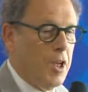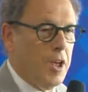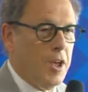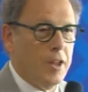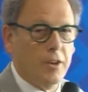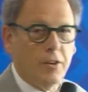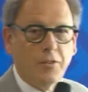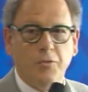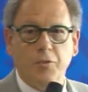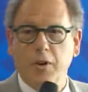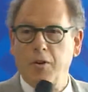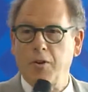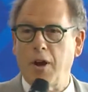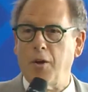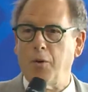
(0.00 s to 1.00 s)
and
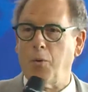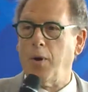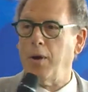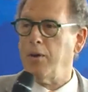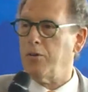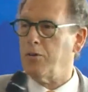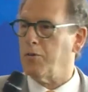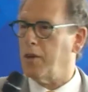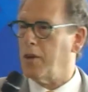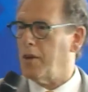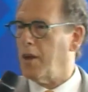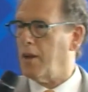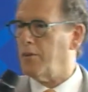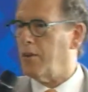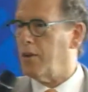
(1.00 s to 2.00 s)
figure out ways of
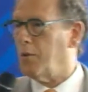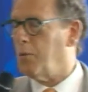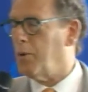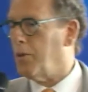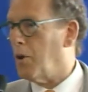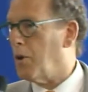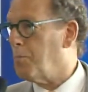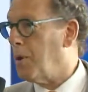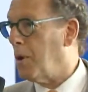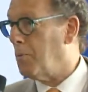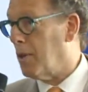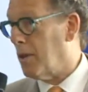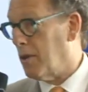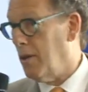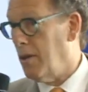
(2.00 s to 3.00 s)
connecting with our
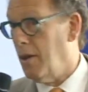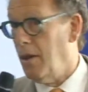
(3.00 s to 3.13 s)
public,